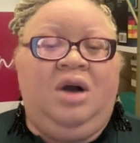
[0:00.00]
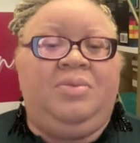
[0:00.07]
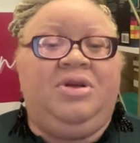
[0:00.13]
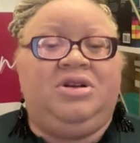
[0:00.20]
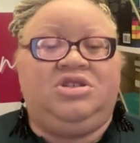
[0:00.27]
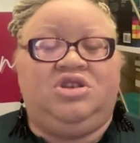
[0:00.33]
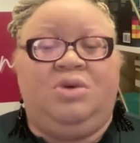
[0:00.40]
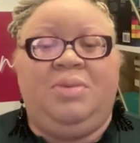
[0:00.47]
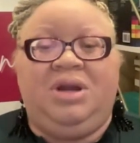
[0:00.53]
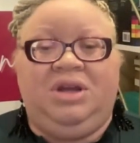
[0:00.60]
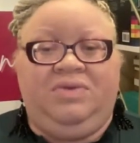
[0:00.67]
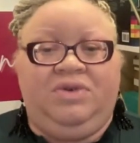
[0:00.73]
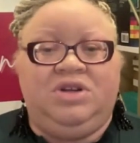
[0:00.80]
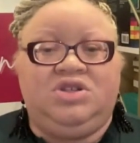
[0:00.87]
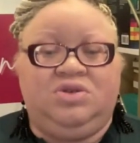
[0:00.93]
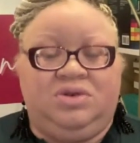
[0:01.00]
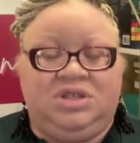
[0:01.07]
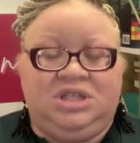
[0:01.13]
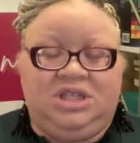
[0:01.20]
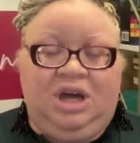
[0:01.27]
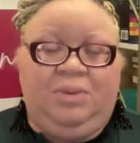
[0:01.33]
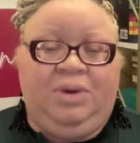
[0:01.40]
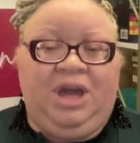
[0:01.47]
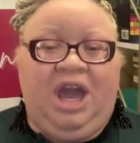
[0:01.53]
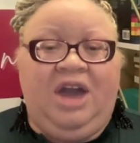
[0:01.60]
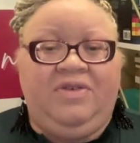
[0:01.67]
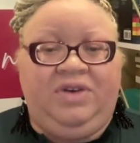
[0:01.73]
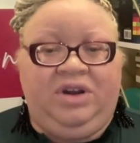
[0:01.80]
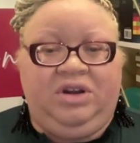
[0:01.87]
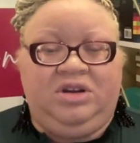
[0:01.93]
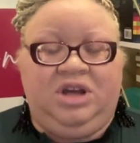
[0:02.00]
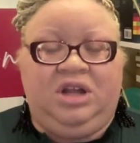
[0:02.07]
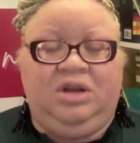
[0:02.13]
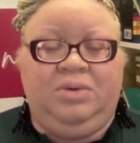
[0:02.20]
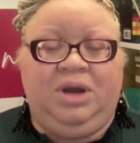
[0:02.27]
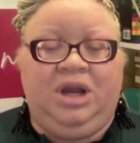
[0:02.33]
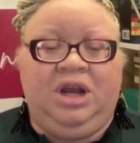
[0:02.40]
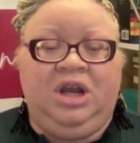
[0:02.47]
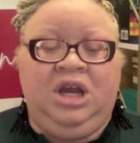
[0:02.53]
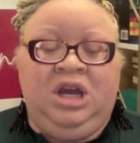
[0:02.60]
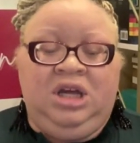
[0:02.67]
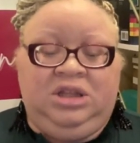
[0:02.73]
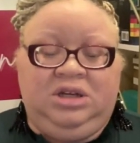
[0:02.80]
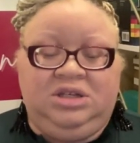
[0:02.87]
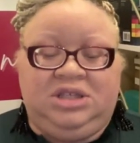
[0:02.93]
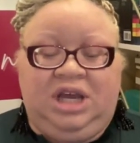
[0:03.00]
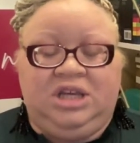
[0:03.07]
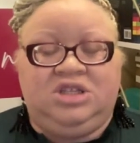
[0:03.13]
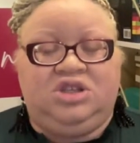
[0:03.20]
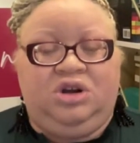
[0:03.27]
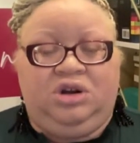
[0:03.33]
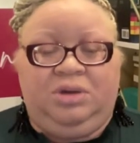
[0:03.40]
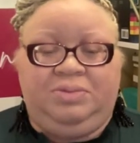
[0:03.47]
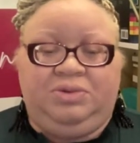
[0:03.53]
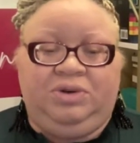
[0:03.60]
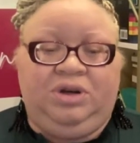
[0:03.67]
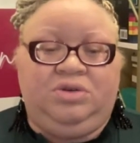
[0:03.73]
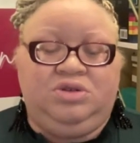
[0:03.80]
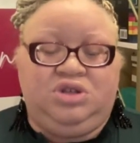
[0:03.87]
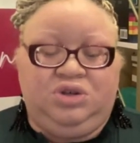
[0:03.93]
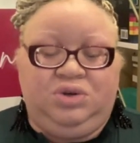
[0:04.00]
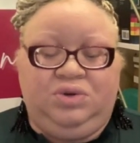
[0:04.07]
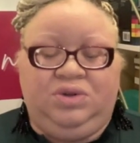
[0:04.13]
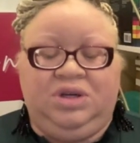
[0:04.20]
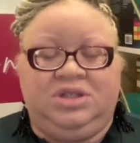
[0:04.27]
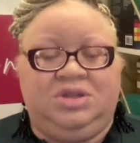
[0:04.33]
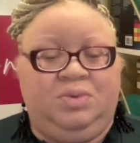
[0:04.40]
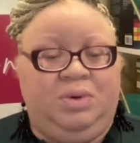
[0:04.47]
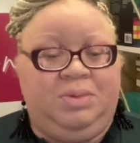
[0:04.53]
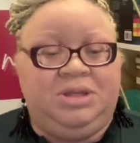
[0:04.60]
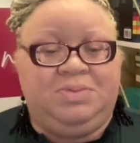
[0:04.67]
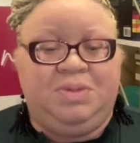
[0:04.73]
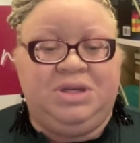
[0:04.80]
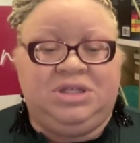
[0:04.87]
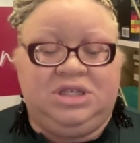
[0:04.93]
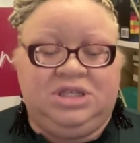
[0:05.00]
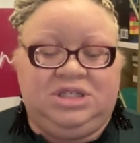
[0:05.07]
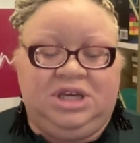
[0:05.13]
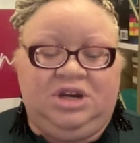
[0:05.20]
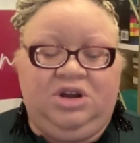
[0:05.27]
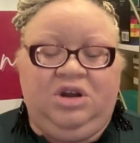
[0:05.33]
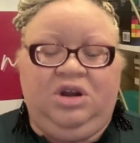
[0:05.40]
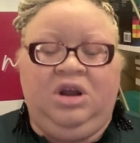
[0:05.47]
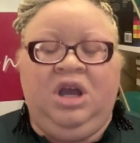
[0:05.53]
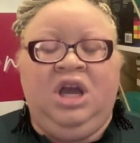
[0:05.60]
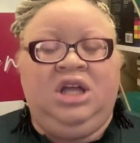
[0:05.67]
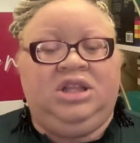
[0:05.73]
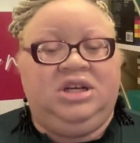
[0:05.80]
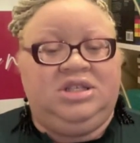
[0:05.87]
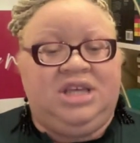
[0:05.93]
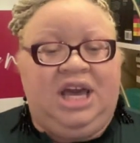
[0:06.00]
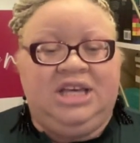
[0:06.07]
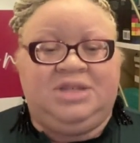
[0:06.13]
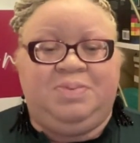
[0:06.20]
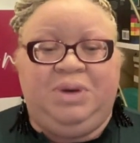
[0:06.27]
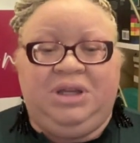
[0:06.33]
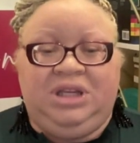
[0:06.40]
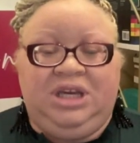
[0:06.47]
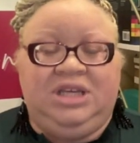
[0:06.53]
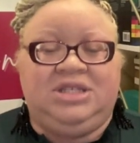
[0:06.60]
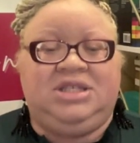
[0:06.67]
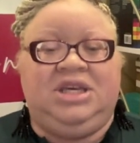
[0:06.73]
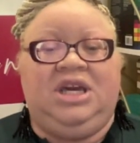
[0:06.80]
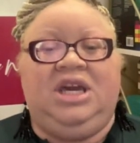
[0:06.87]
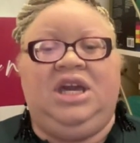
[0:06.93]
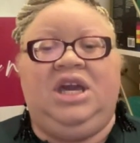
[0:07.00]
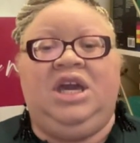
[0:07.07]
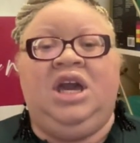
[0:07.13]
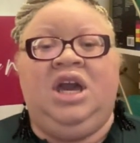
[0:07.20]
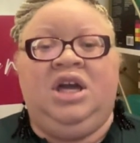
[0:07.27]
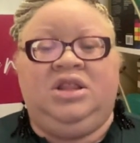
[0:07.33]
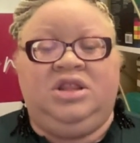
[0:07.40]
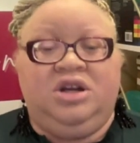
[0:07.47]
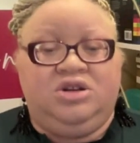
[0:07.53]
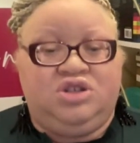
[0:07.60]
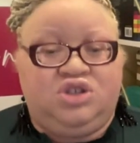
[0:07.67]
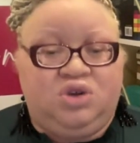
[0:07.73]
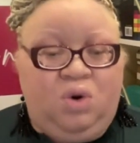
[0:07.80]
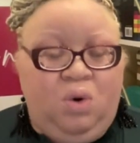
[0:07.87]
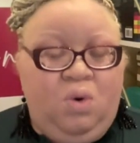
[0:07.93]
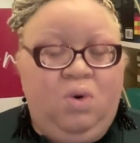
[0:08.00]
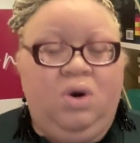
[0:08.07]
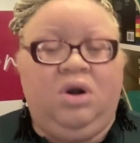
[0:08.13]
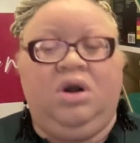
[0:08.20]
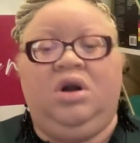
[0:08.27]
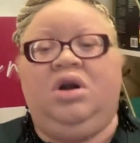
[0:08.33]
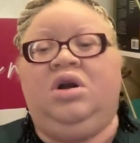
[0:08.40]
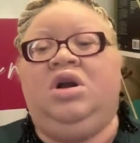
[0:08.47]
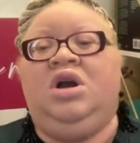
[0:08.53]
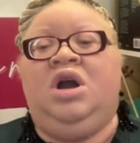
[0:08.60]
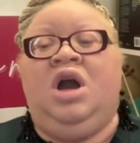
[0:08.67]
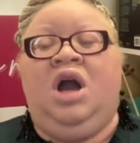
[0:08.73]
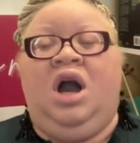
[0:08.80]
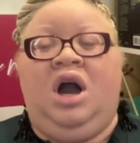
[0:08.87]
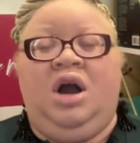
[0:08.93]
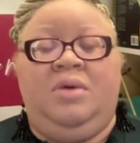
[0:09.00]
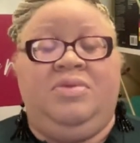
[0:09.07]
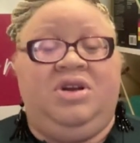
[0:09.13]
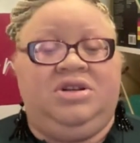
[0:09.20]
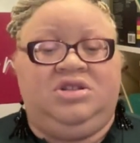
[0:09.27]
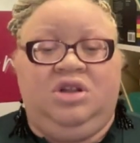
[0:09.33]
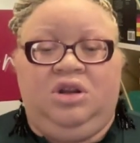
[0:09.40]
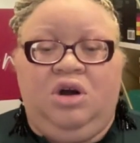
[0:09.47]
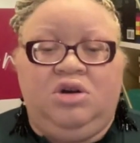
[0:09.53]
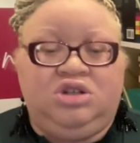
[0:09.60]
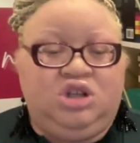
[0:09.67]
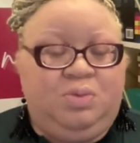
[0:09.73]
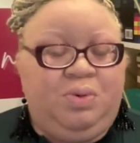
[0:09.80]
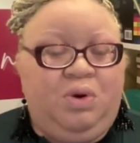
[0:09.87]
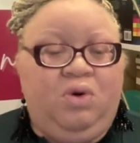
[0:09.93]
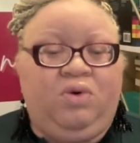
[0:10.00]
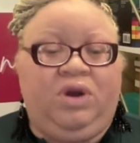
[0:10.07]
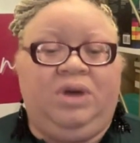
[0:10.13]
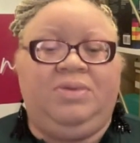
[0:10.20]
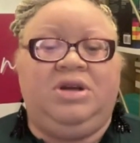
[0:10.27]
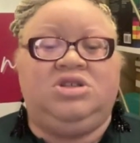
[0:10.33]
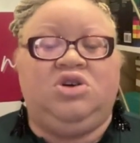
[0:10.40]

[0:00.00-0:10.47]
There's so many resources that we have here in Delaware. There's like Startup 302, there's the Women's Business Center, there's SBDC, there's SCORE, there's the Launcher Program. There's